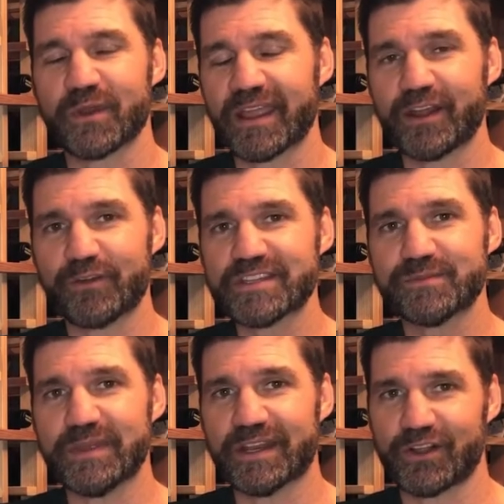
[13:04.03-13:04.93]
got a
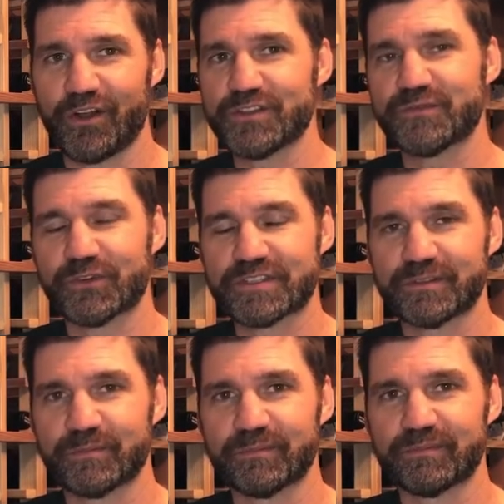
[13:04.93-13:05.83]
recipe and it calls for
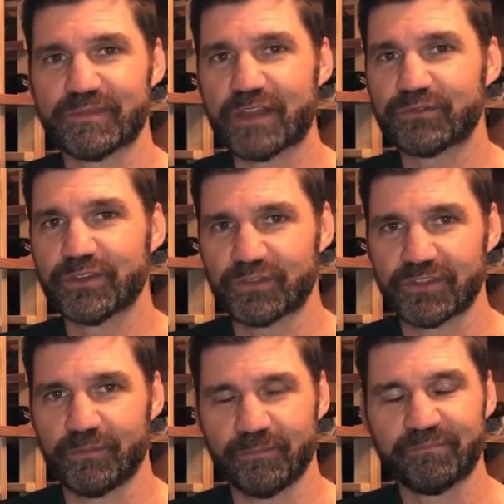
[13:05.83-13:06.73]
some
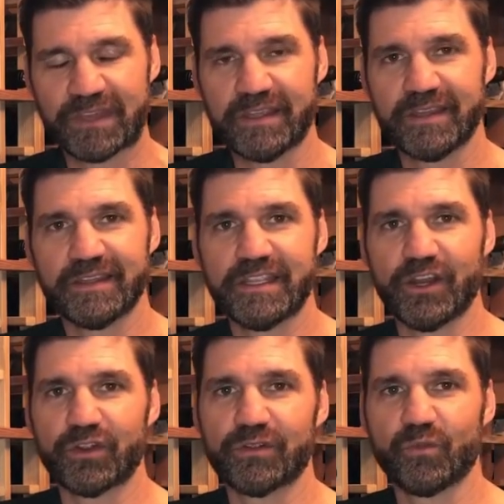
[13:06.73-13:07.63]

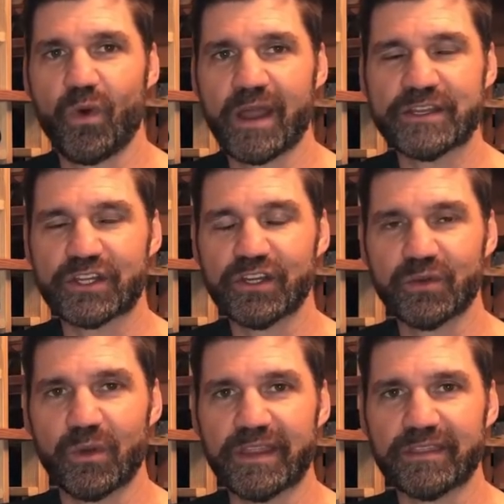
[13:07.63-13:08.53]
wine to cook
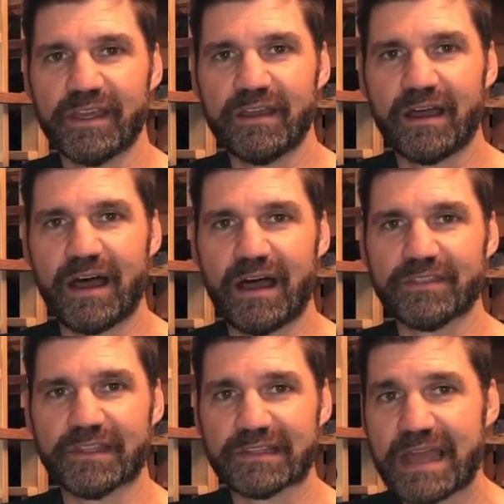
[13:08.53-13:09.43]
with,
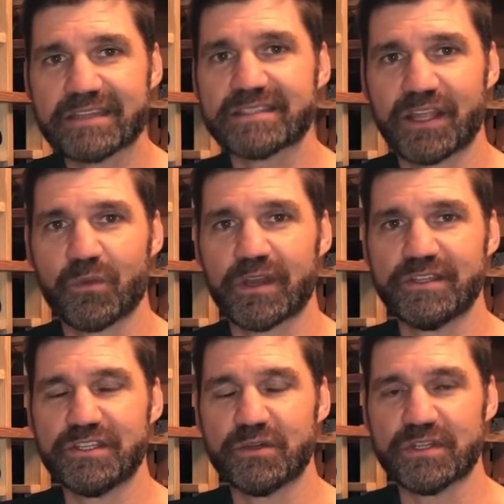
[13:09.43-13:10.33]
the last thing I want to
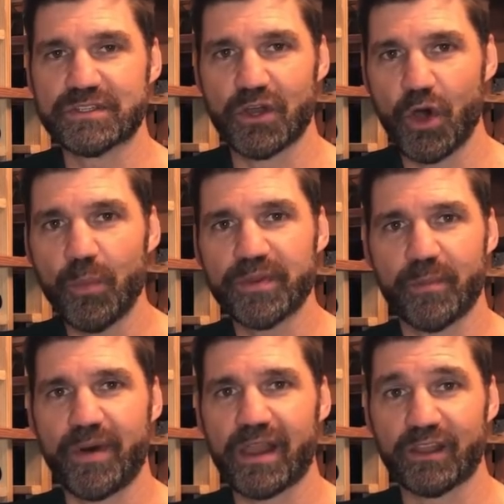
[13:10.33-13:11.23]
do is open a
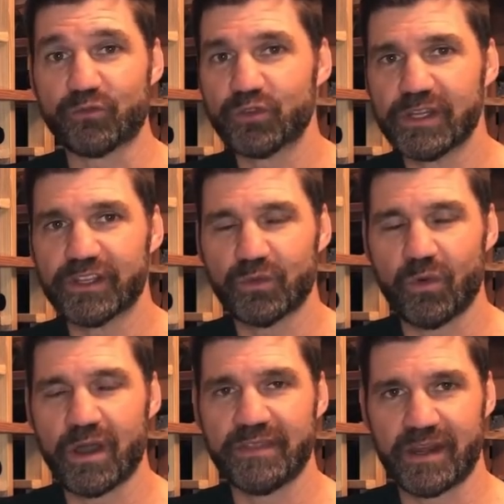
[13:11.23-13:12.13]
bottle of really good
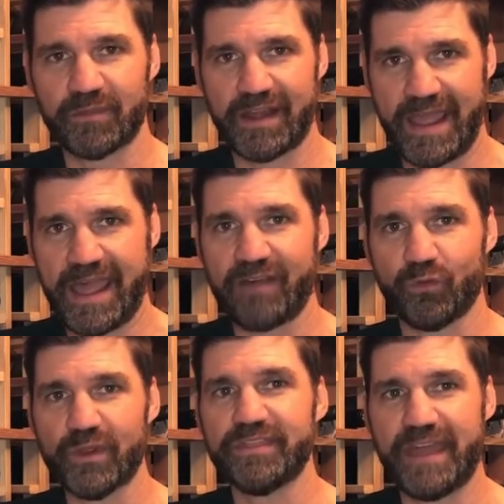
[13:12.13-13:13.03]
wine that I'm going to have
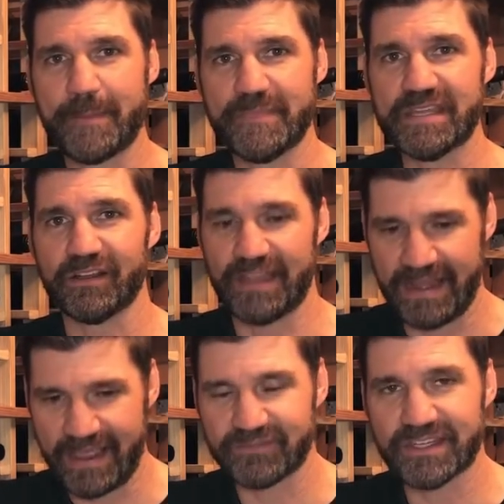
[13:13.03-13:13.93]
with that meal and
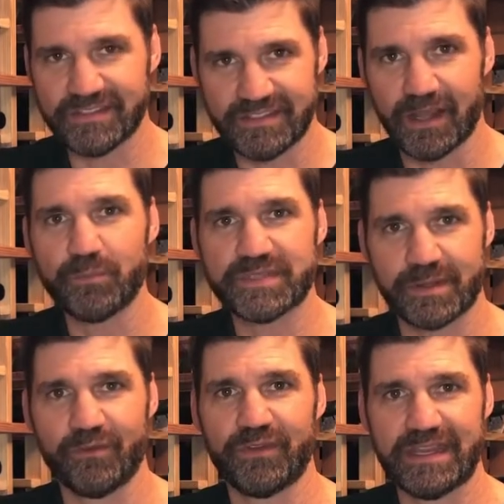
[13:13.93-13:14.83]
have to dump
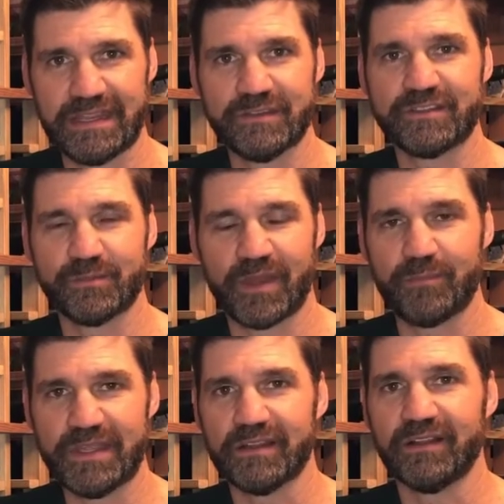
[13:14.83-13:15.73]
some of it into my
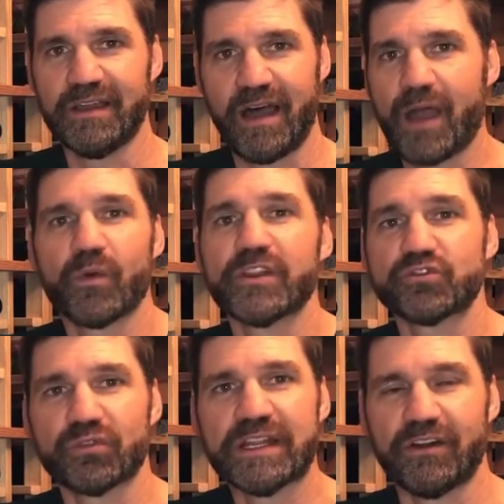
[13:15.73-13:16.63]
meal. I want to
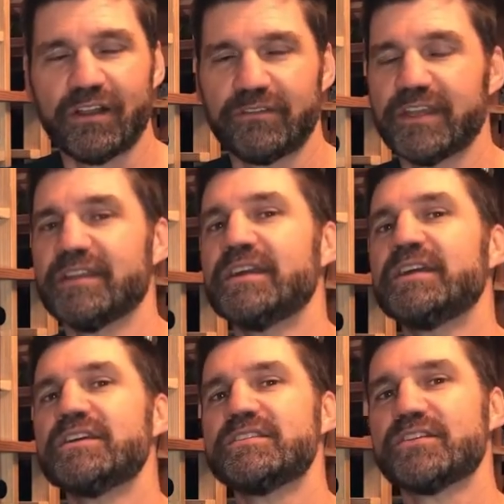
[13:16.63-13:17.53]
drink all of it.
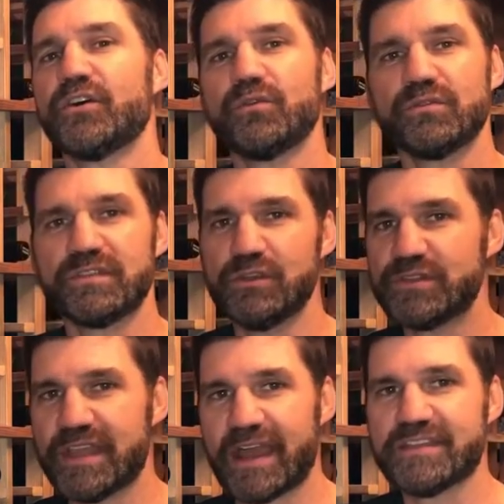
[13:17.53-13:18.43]
So use
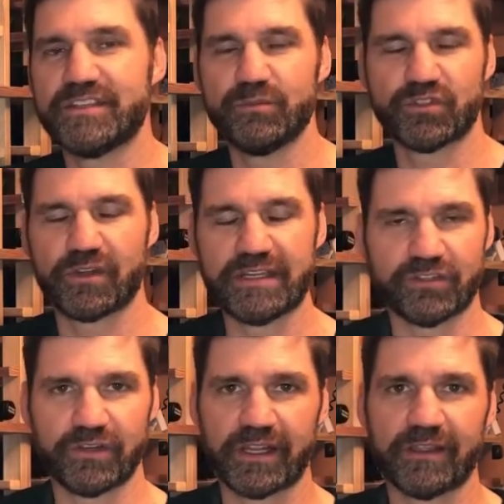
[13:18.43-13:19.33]
the ice cube tray
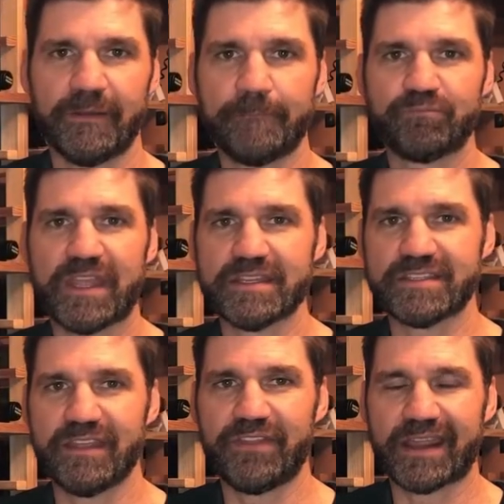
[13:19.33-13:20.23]
trick and
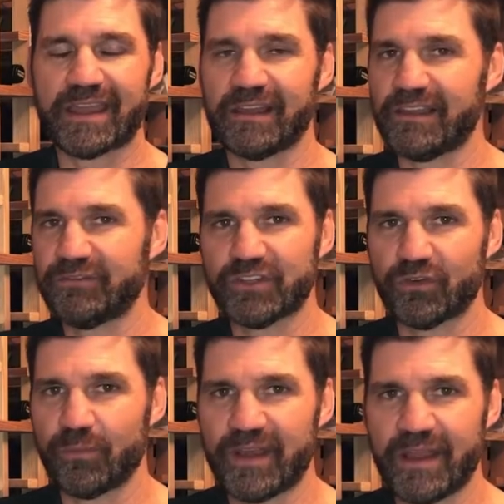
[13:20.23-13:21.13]
save that kind of
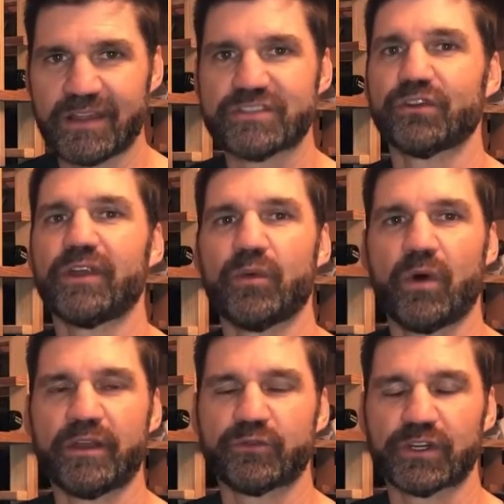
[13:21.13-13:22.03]
leftover but not so great
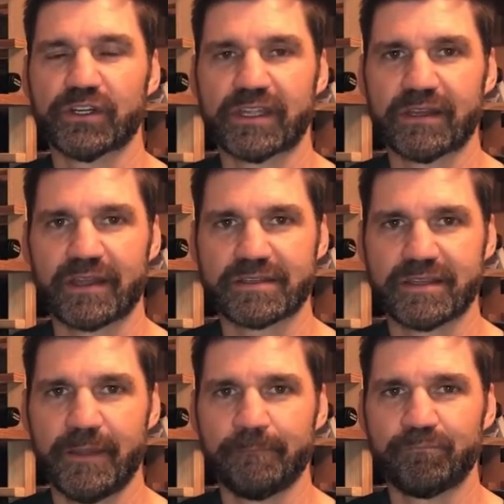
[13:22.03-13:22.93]
wine for cooking next
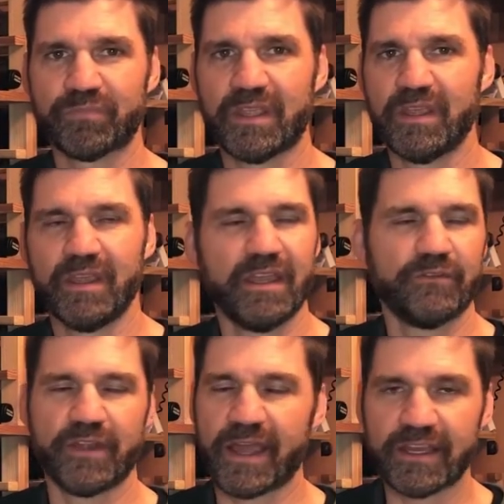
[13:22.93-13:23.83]
time. If
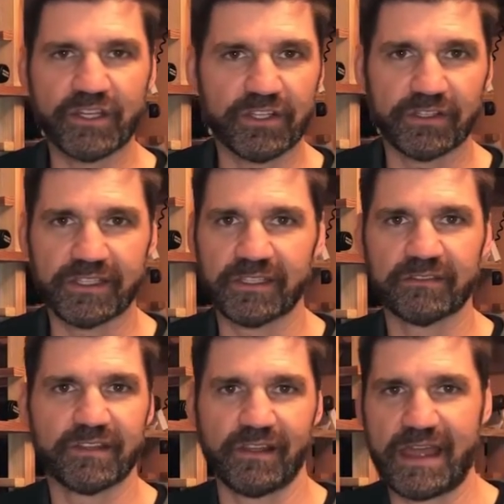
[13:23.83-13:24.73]
you're not into
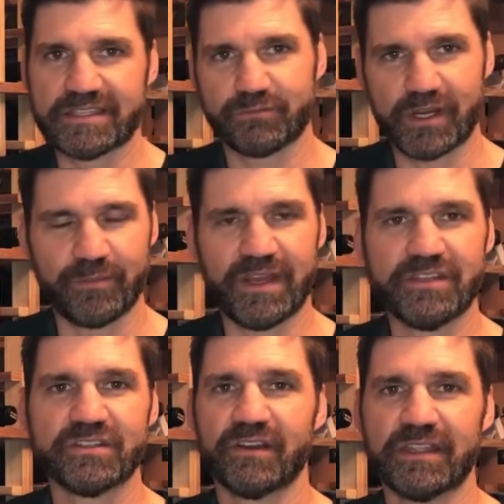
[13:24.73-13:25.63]
cooking, the last
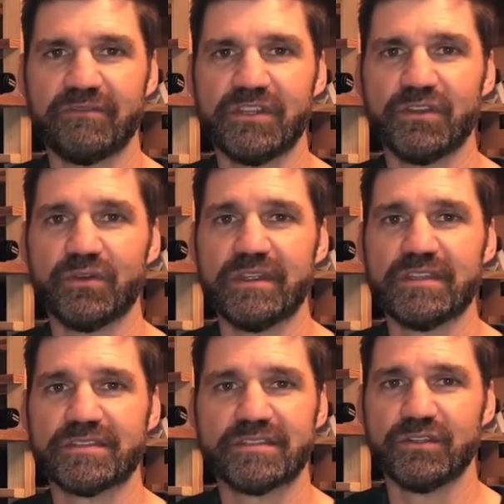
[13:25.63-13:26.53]
recommendation I'll give you
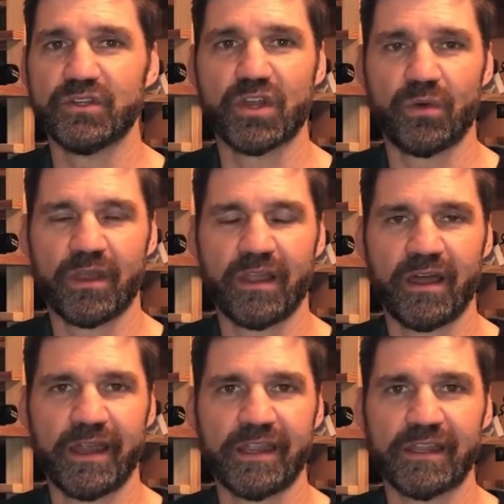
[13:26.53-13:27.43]
is to go
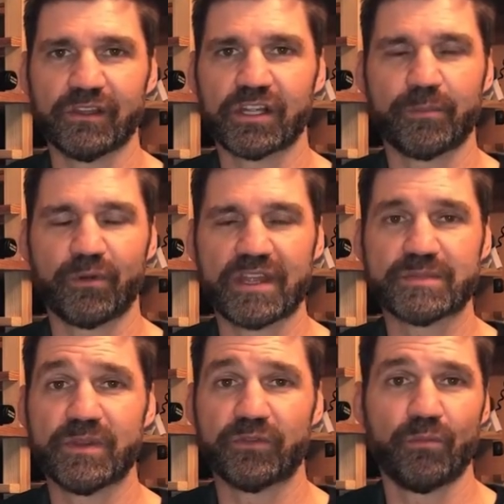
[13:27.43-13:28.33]
online and look up a
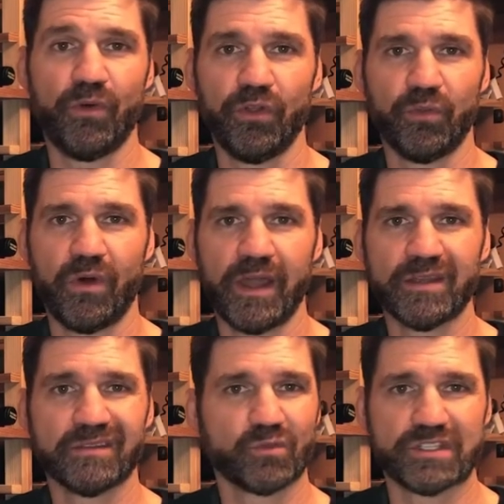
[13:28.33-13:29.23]
recipe for mulled
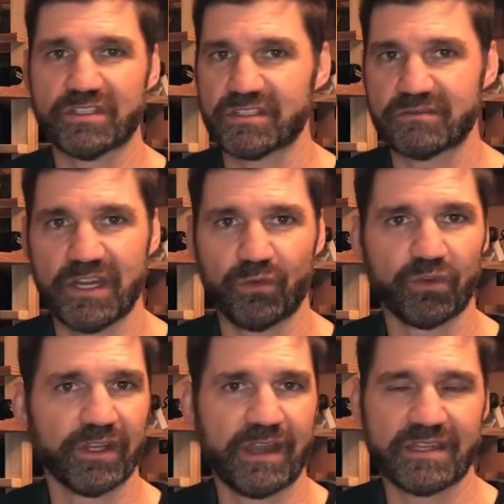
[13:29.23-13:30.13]
wine, which is
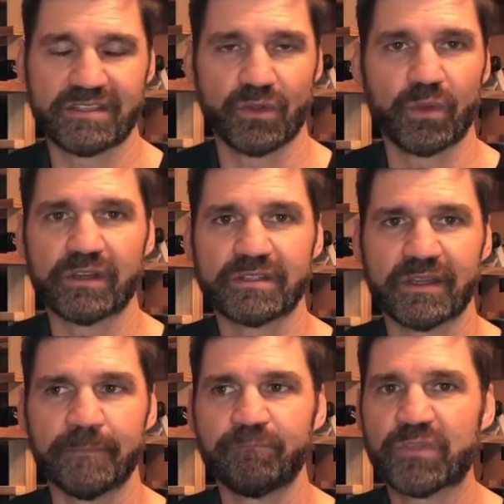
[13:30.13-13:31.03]
really nice in the
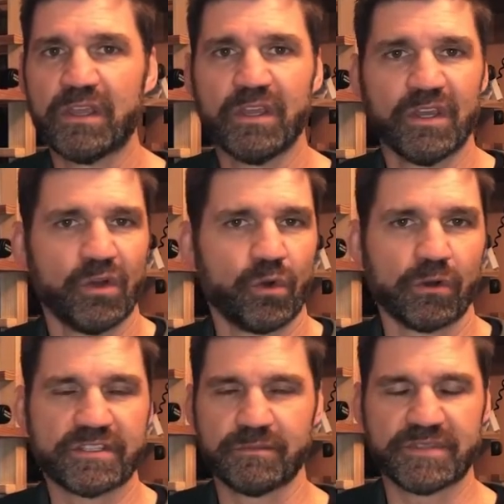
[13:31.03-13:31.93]
wintertime, or
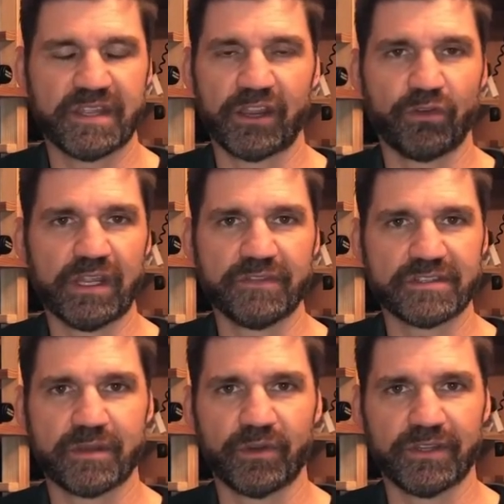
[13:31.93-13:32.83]
some sangria in the
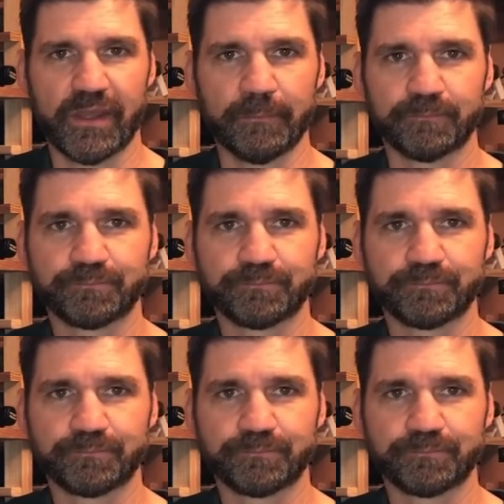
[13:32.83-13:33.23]
summertime.